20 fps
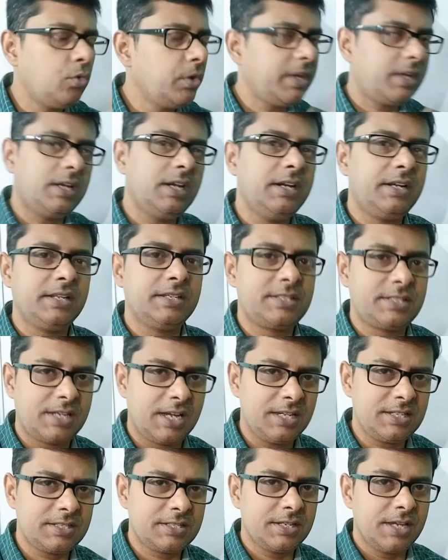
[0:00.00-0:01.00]
quickly
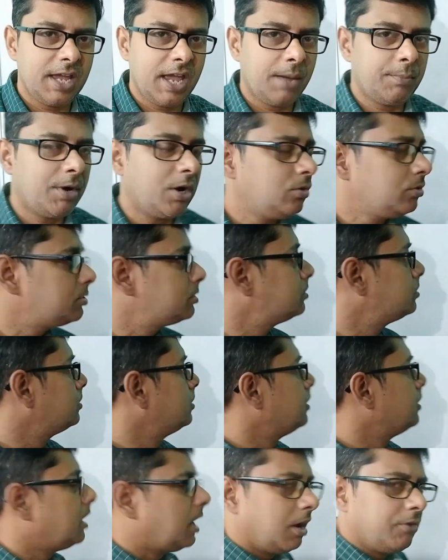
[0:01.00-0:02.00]
discuss about
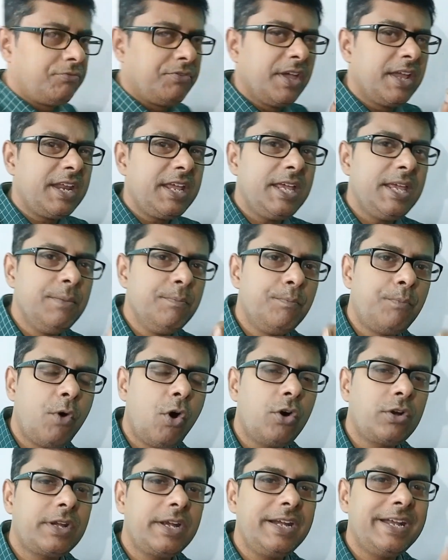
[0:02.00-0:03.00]
a very
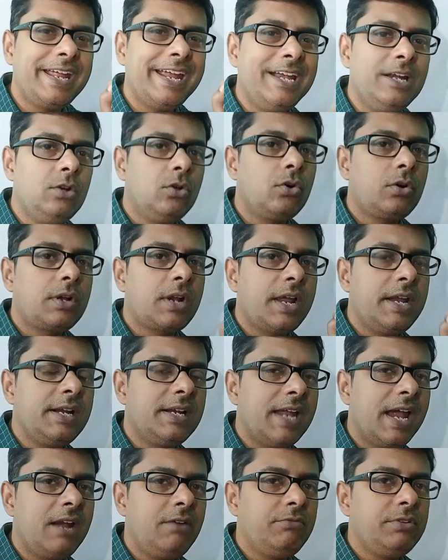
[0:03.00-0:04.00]
important endocrine
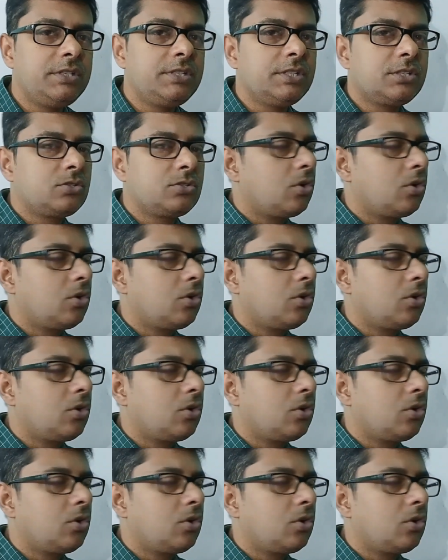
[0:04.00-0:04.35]
gland which is